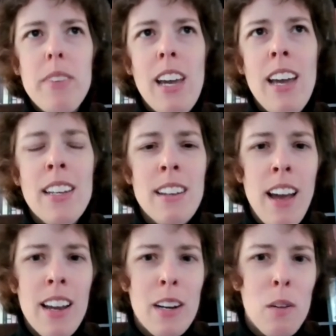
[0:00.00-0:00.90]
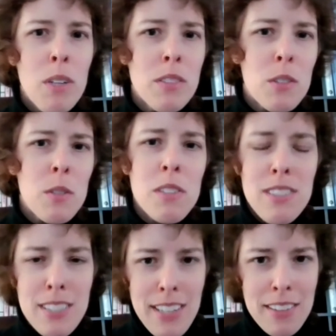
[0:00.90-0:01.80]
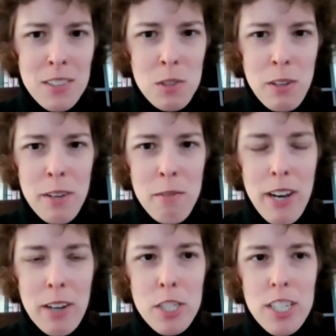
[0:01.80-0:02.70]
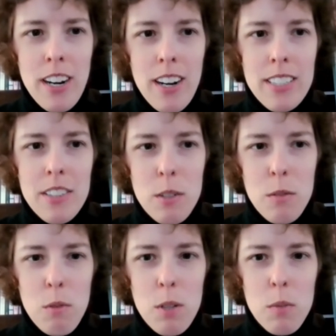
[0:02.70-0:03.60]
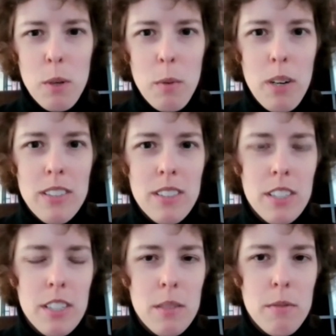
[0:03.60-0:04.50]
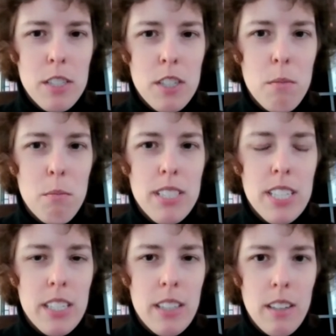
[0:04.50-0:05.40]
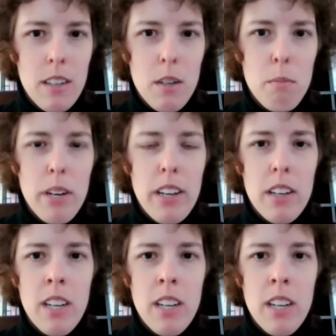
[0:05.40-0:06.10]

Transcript: And I want Susan to tell the story of how she got into World War I series fiction in particular, but